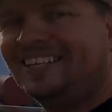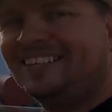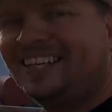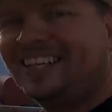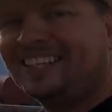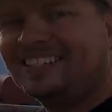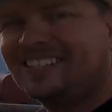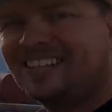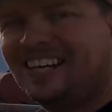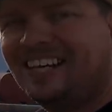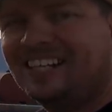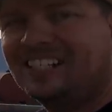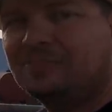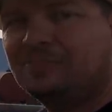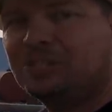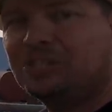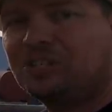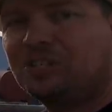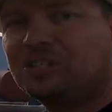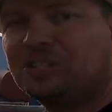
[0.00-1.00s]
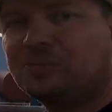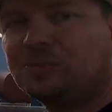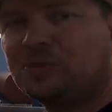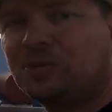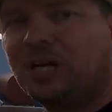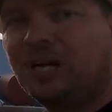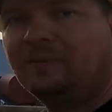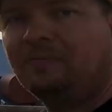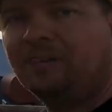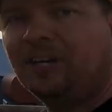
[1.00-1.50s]
Thanks, guys. Be sure to
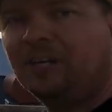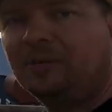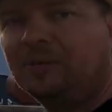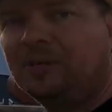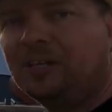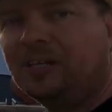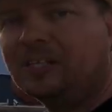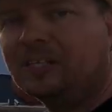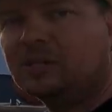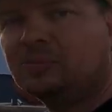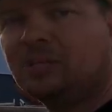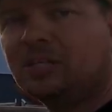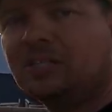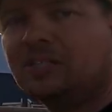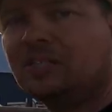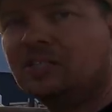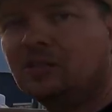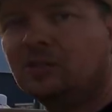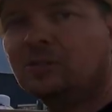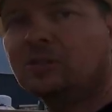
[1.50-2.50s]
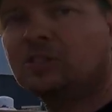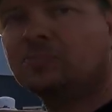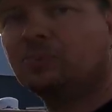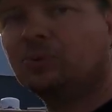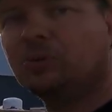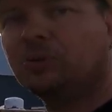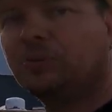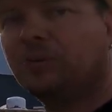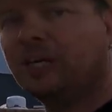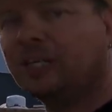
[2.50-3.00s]
subscribe, follow along as we continue to
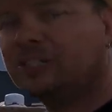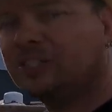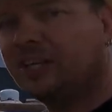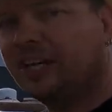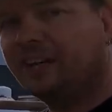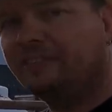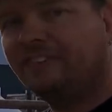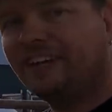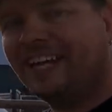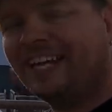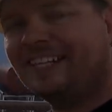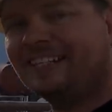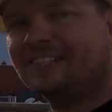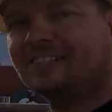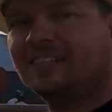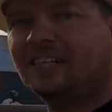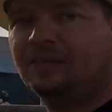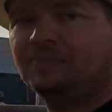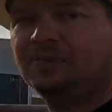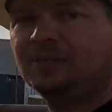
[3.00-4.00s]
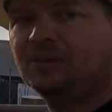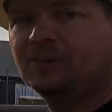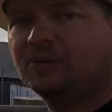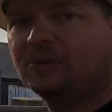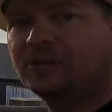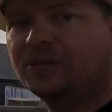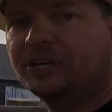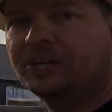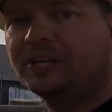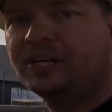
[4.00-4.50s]
explore the ranch life and escape the
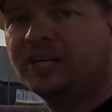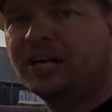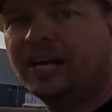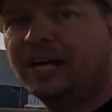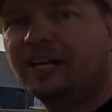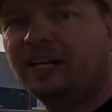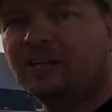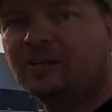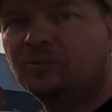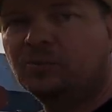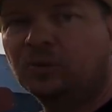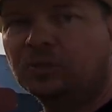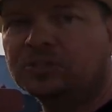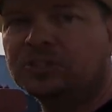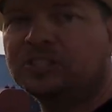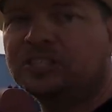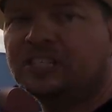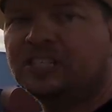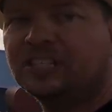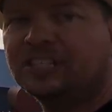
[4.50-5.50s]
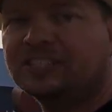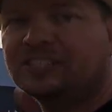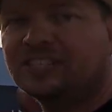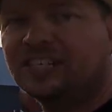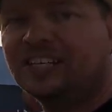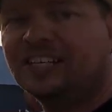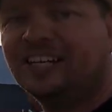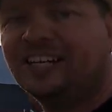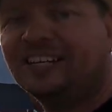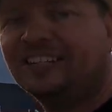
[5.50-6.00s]
ordinary, and we'll see you on
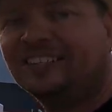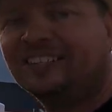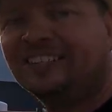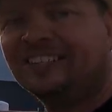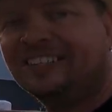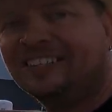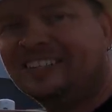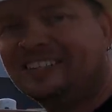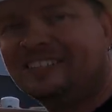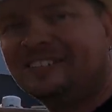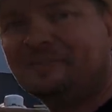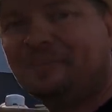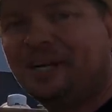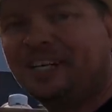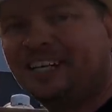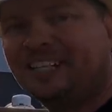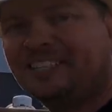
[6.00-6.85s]
Sunday. Bye,